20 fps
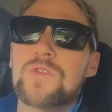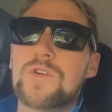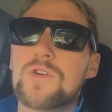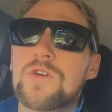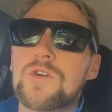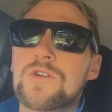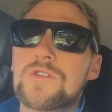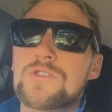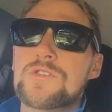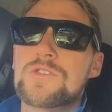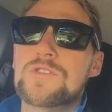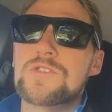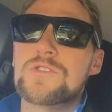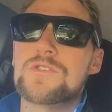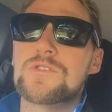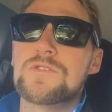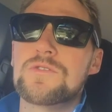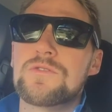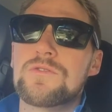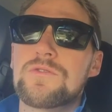got
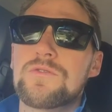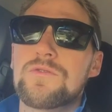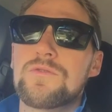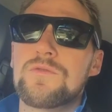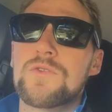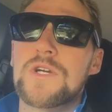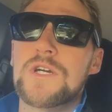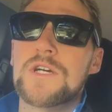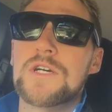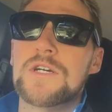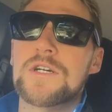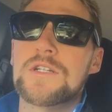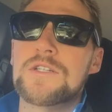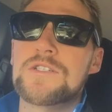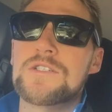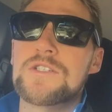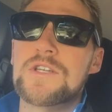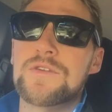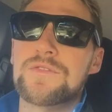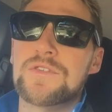
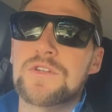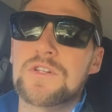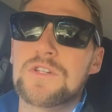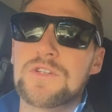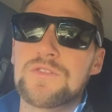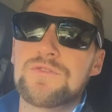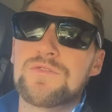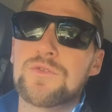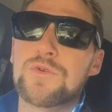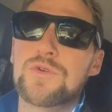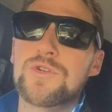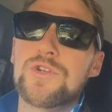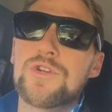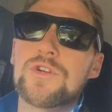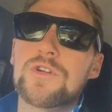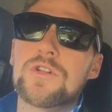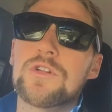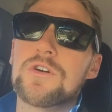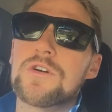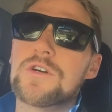definitely four
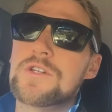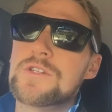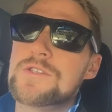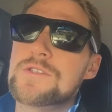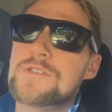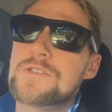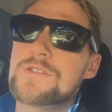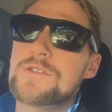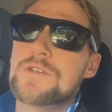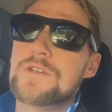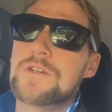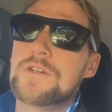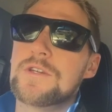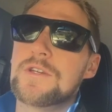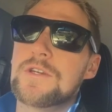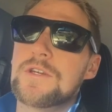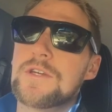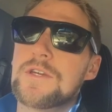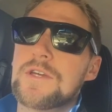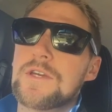new clients,
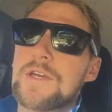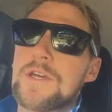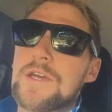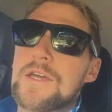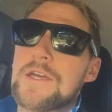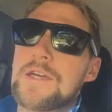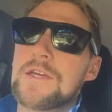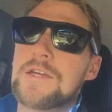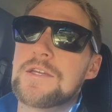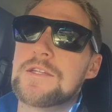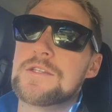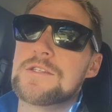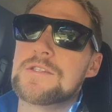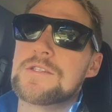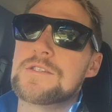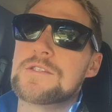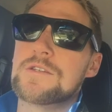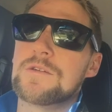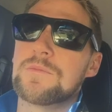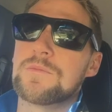
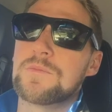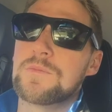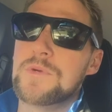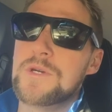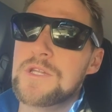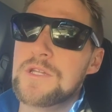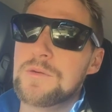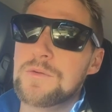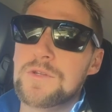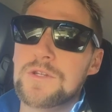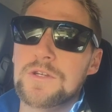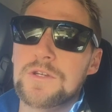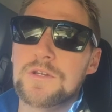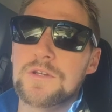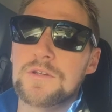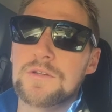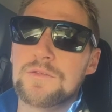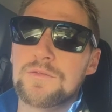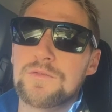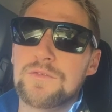and I'm meeting with
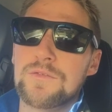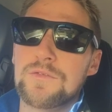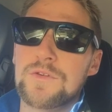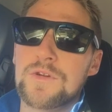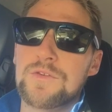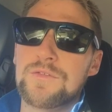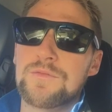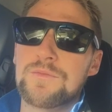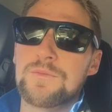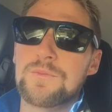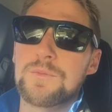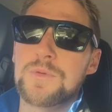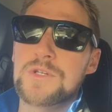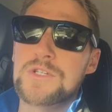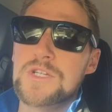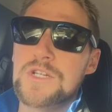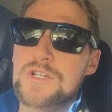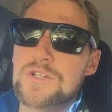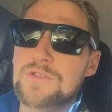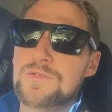a
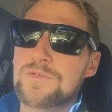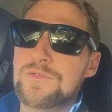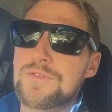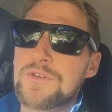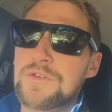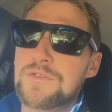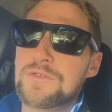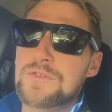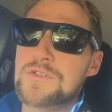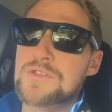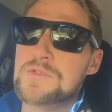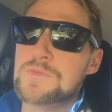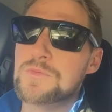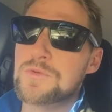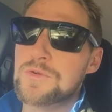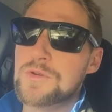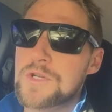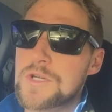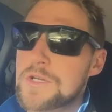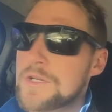potential fifth this
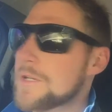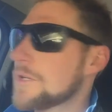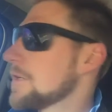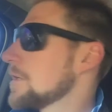morning